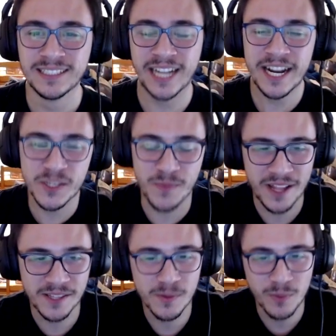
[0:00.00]
Today's
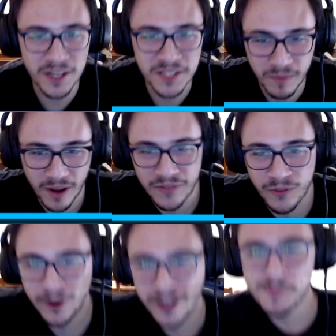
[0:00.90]
sponsor brought to you by
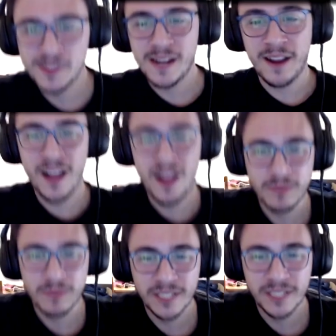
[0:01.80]
forhims.com.
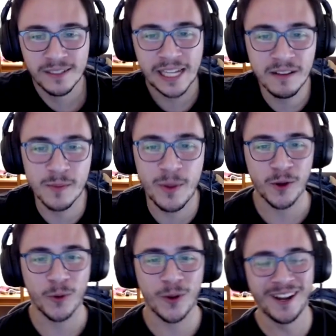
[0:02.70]
Dylan, tell us about
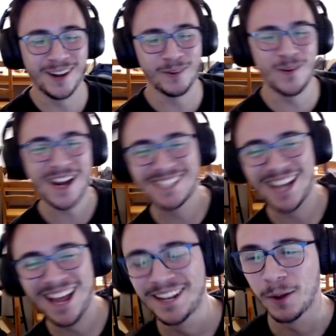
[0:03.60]
your
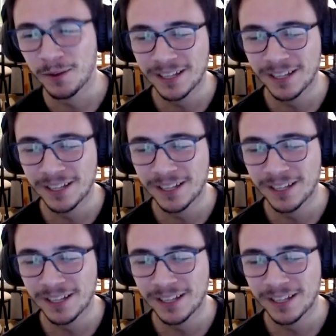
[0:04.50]
erectile... No.